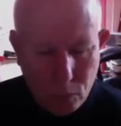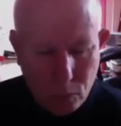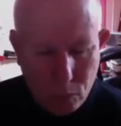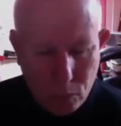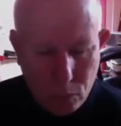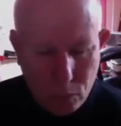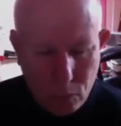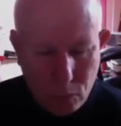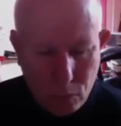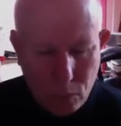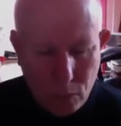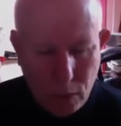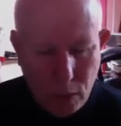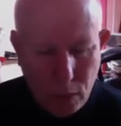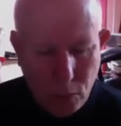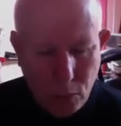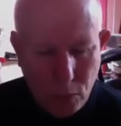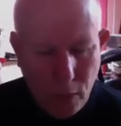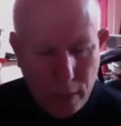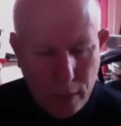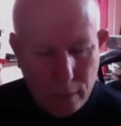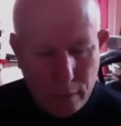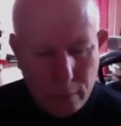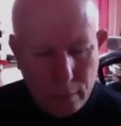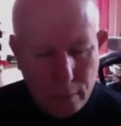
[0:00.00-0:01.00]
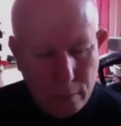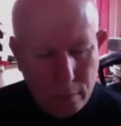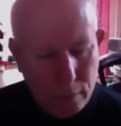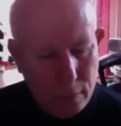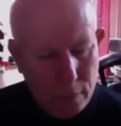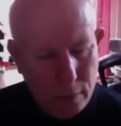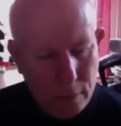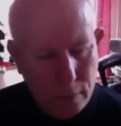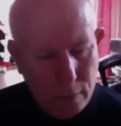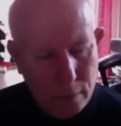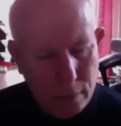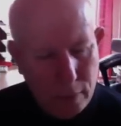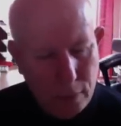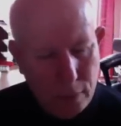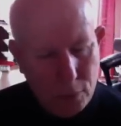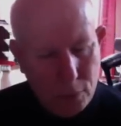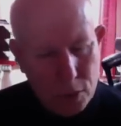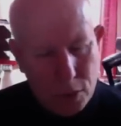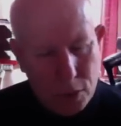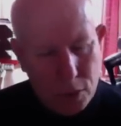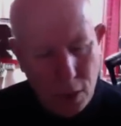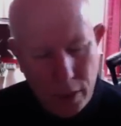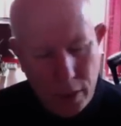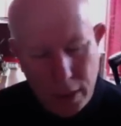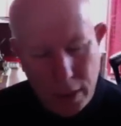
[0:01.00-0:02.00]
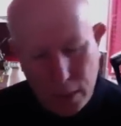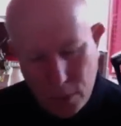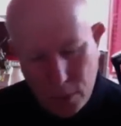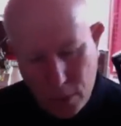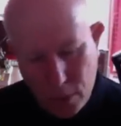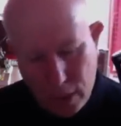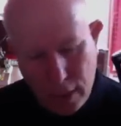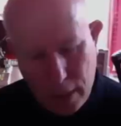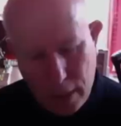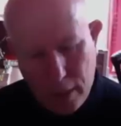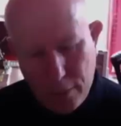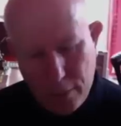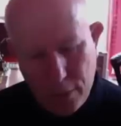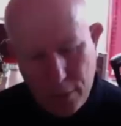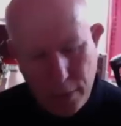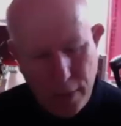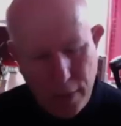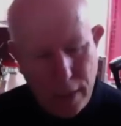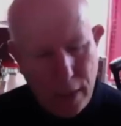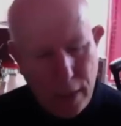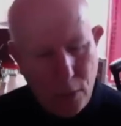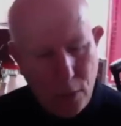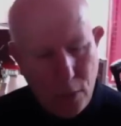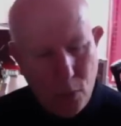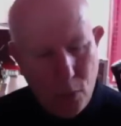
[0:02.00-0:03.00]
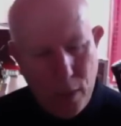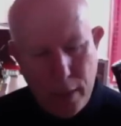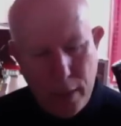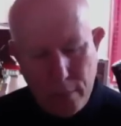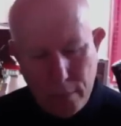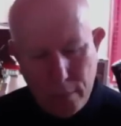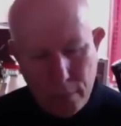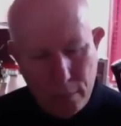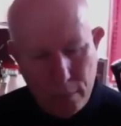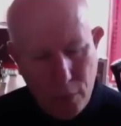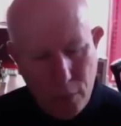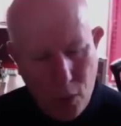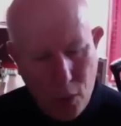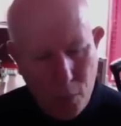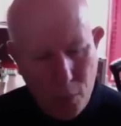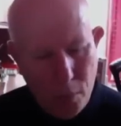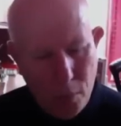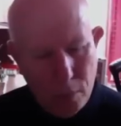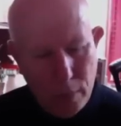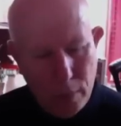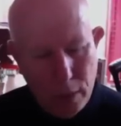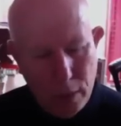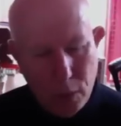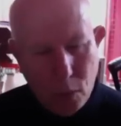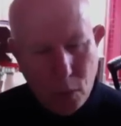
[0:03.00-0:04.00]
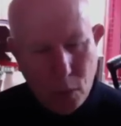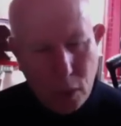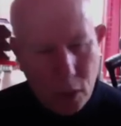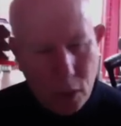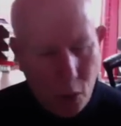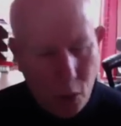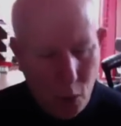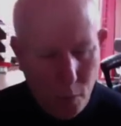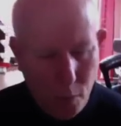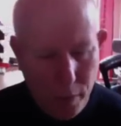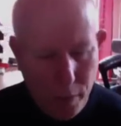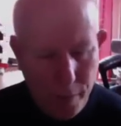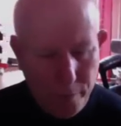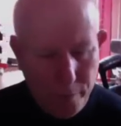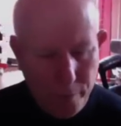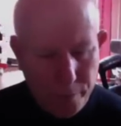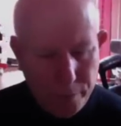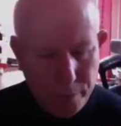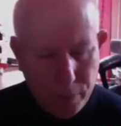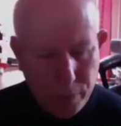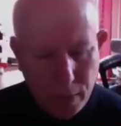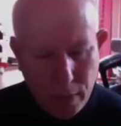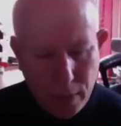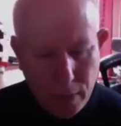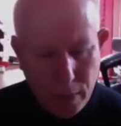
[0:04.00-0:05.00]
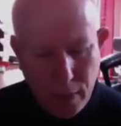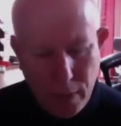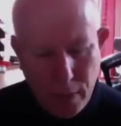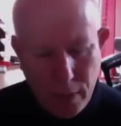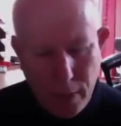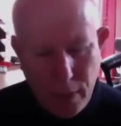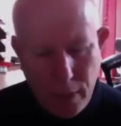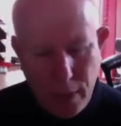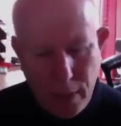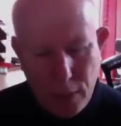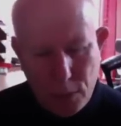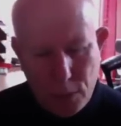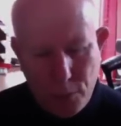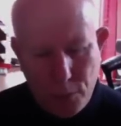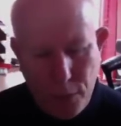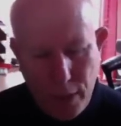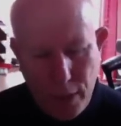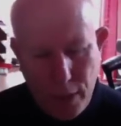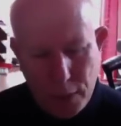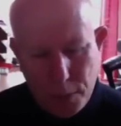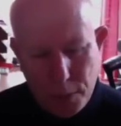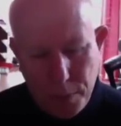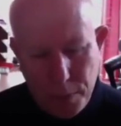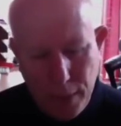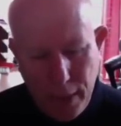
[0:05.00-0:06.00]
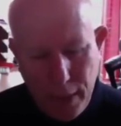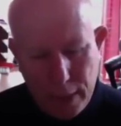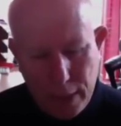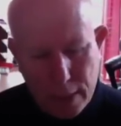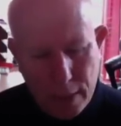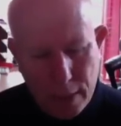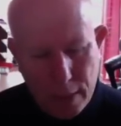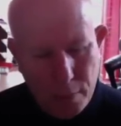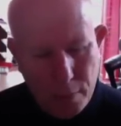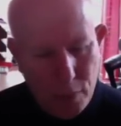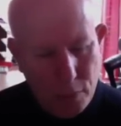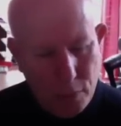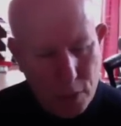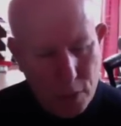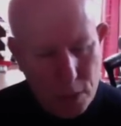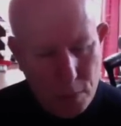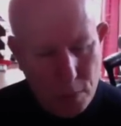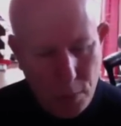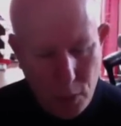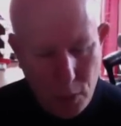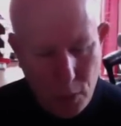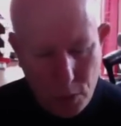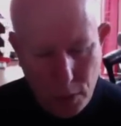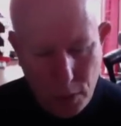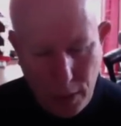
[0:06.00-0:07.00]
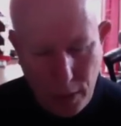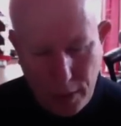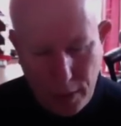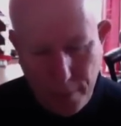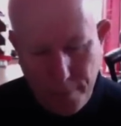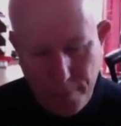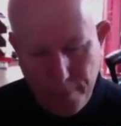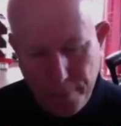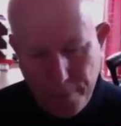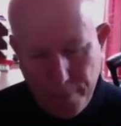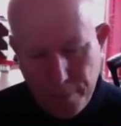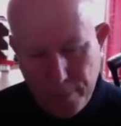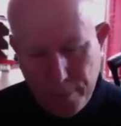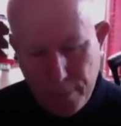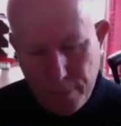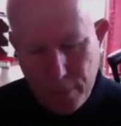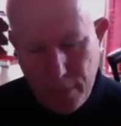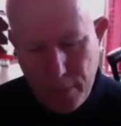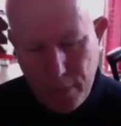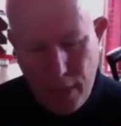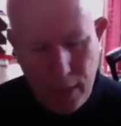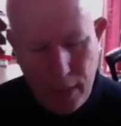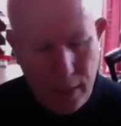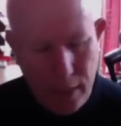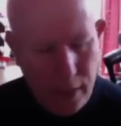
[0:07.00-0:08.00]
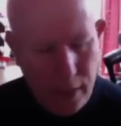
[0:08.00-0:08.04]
He went. He was starting to recover. Then he went into a coma. His friends played some of his music that he